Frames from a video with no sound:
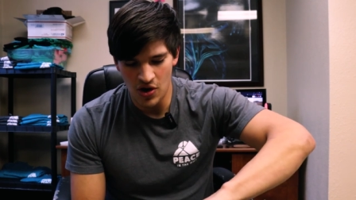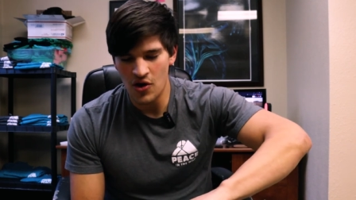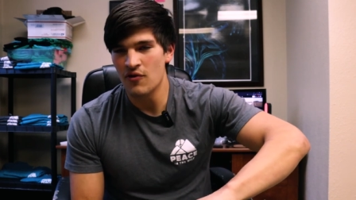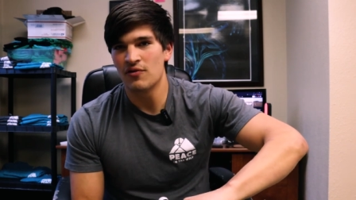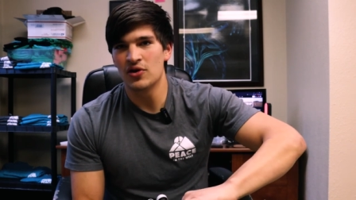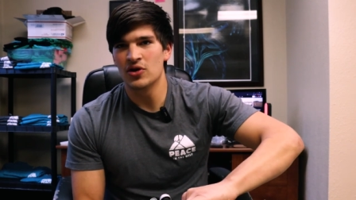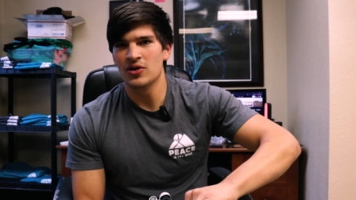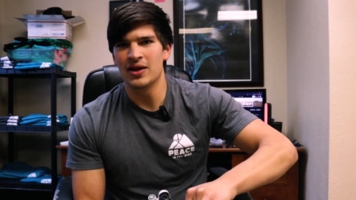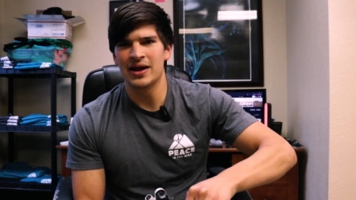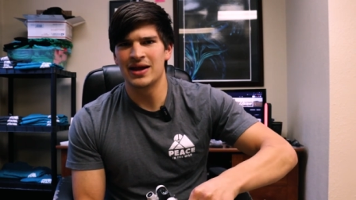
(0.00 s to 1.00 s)
over
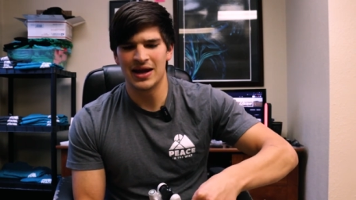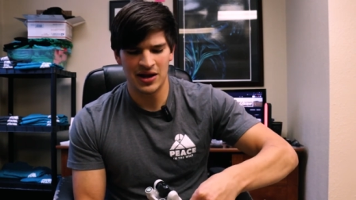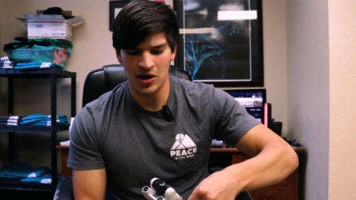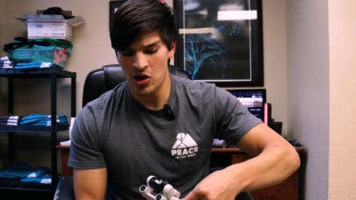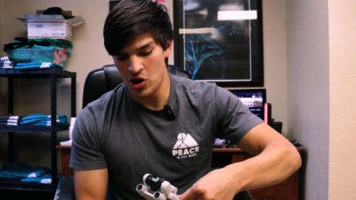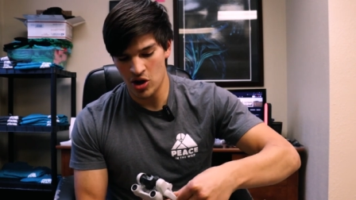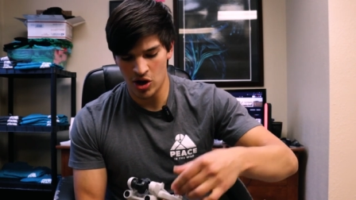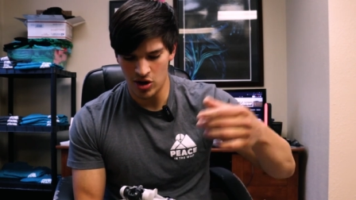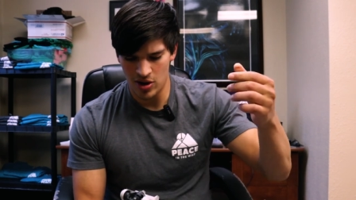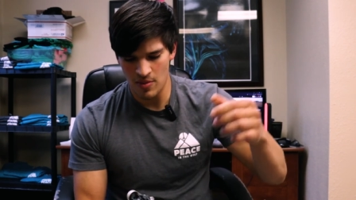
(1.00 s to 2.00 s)
like getting a,
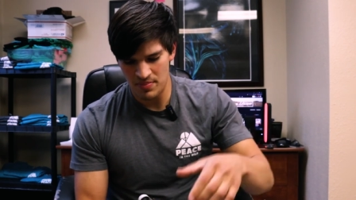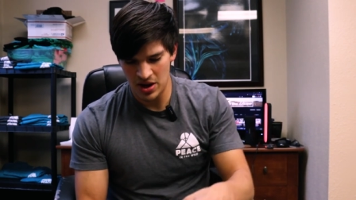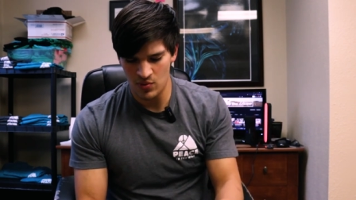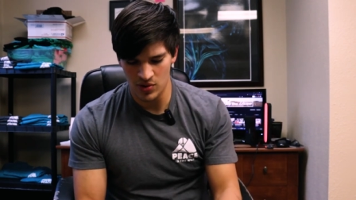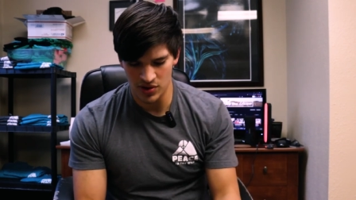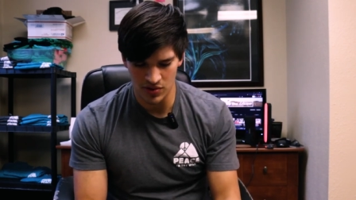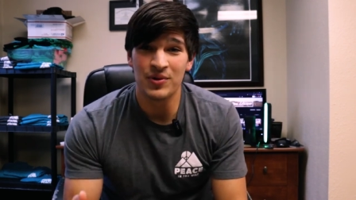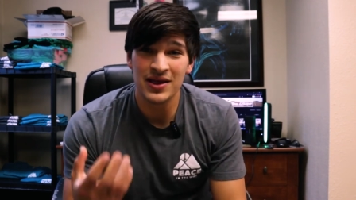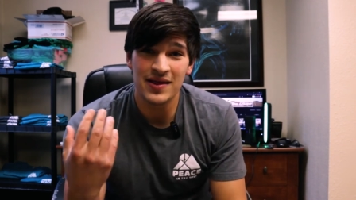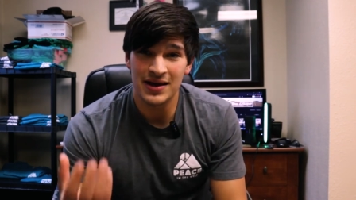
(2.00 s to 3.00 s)
a, a big one. I
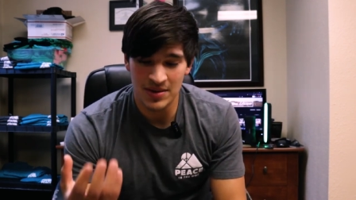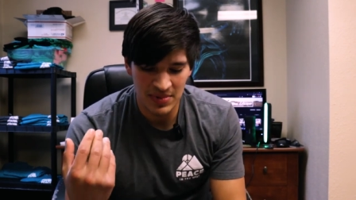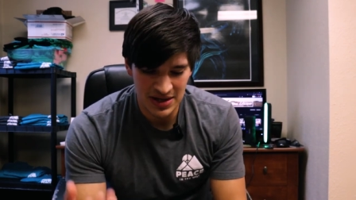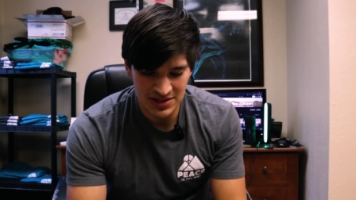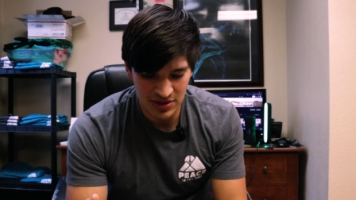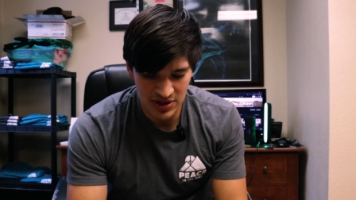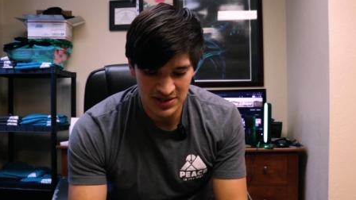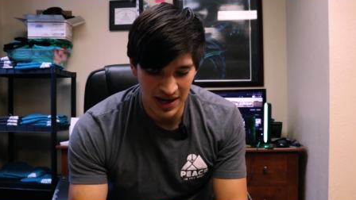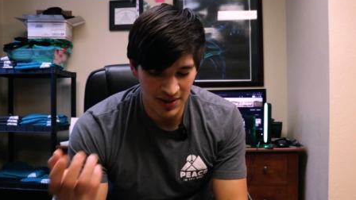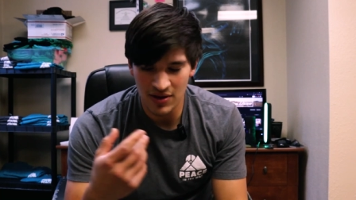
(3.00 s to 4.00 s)
really like the mini
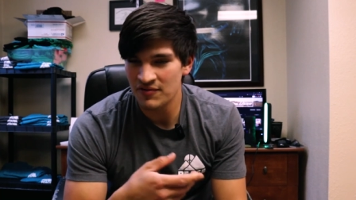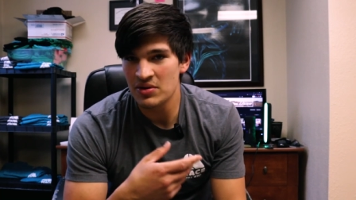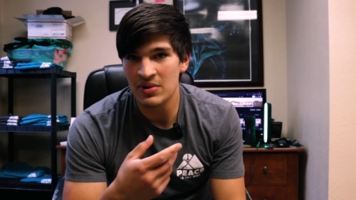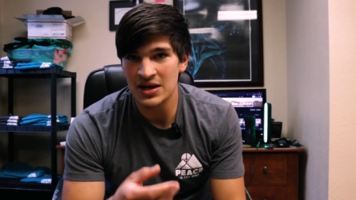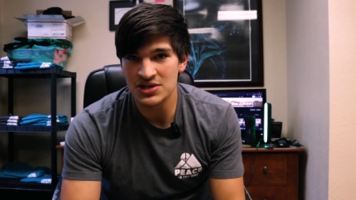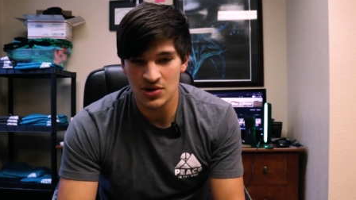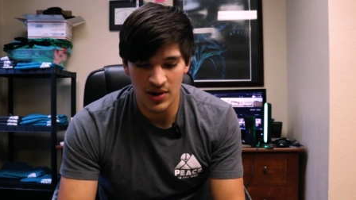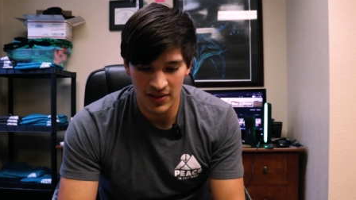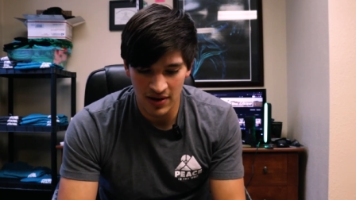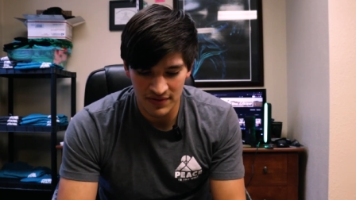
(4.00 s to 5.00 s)
series. I love the mini
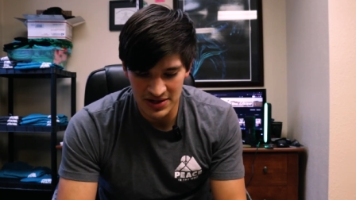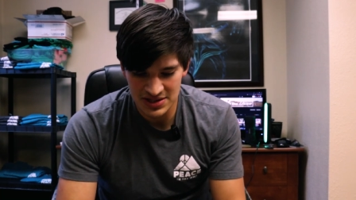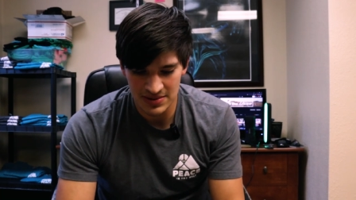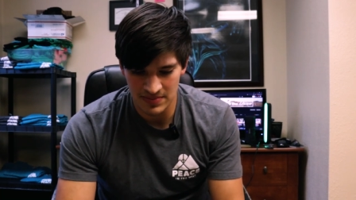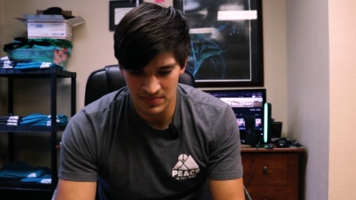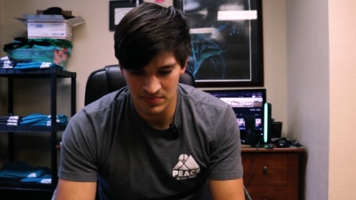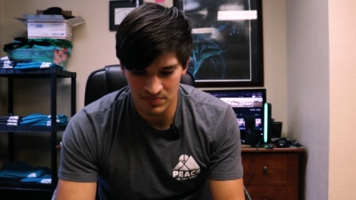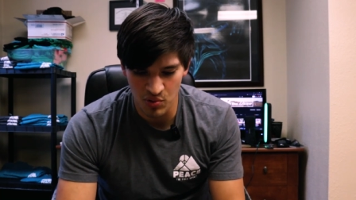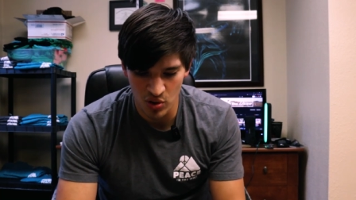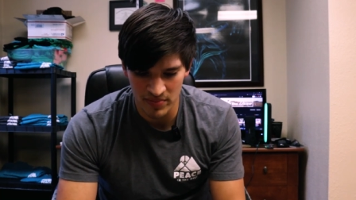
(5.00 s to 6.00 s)
2. I loved its
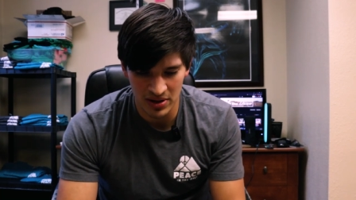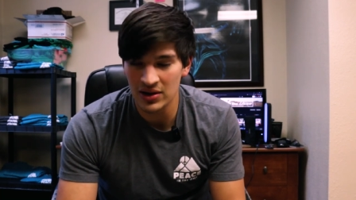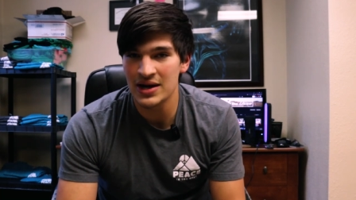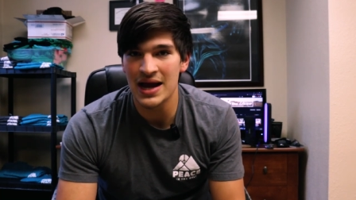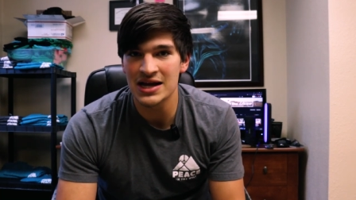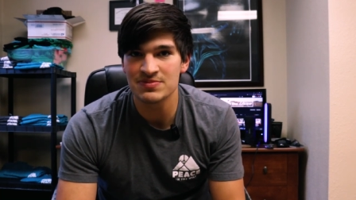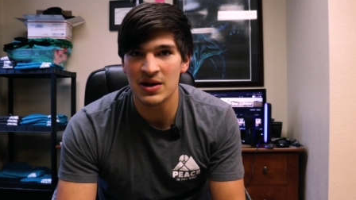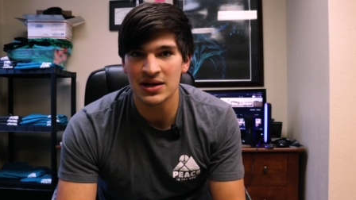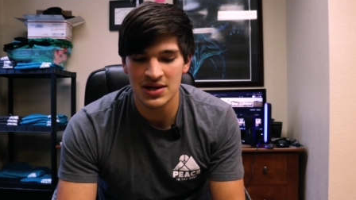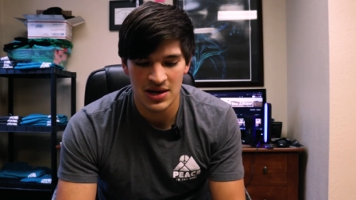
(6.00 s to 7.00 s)
portability
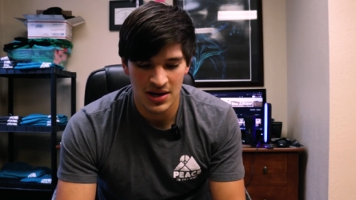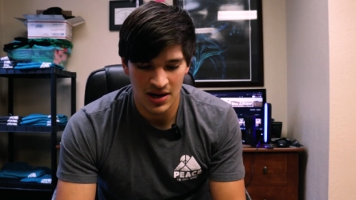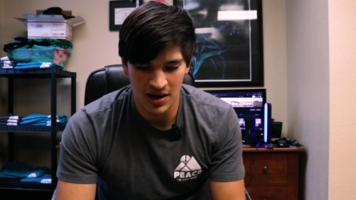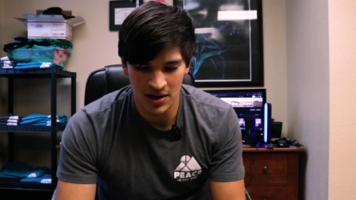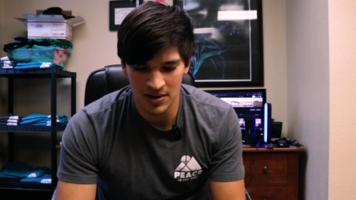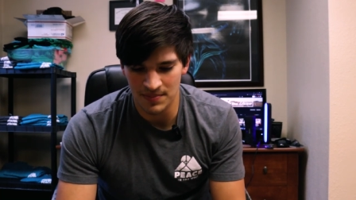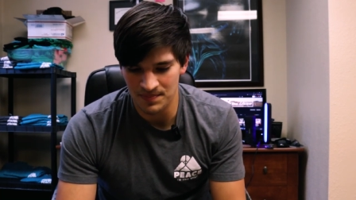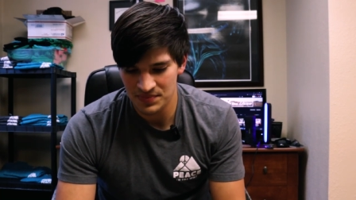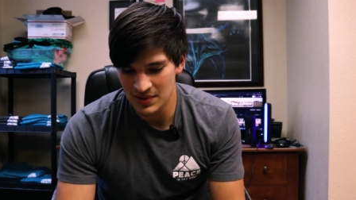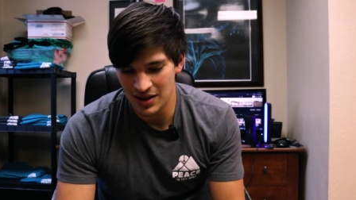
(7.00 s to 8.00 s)
aspect. Um,
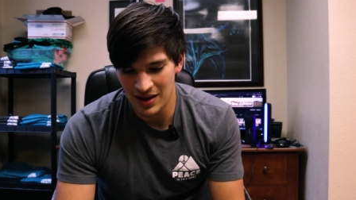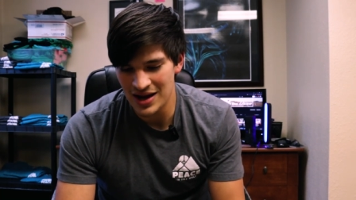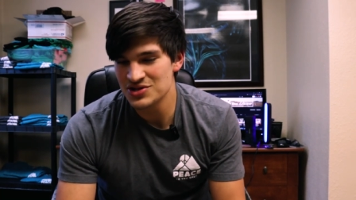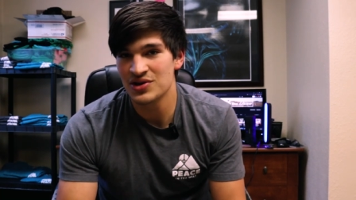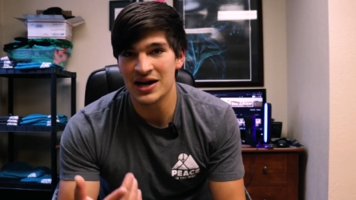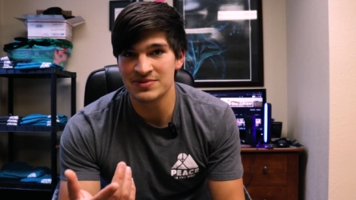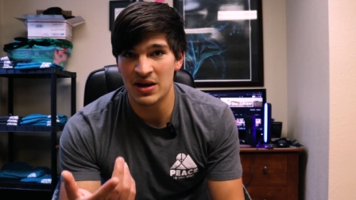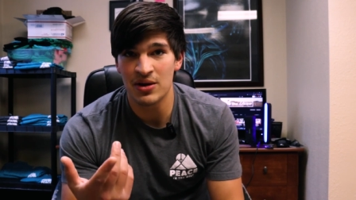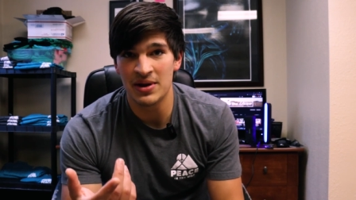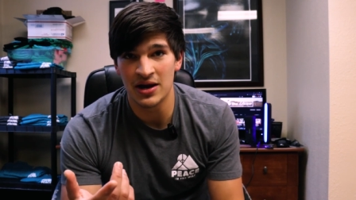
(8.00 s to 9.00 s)
as you guys
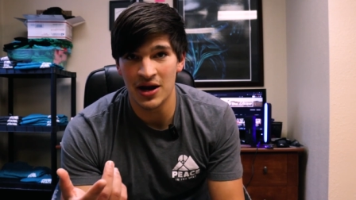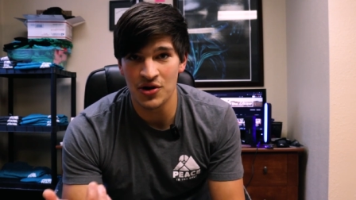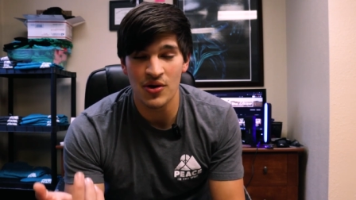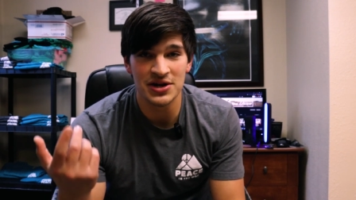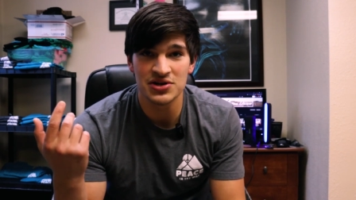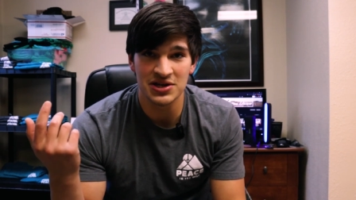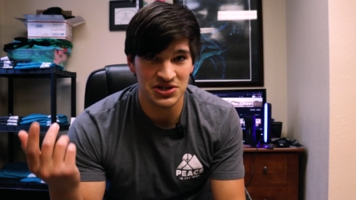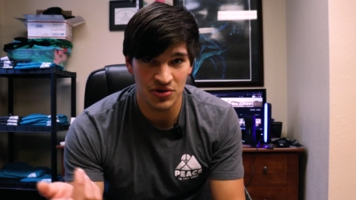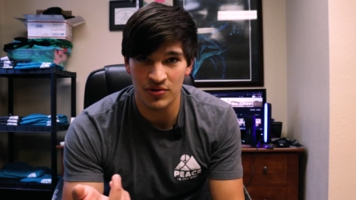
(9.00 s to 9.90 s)
may or may not know, I took it to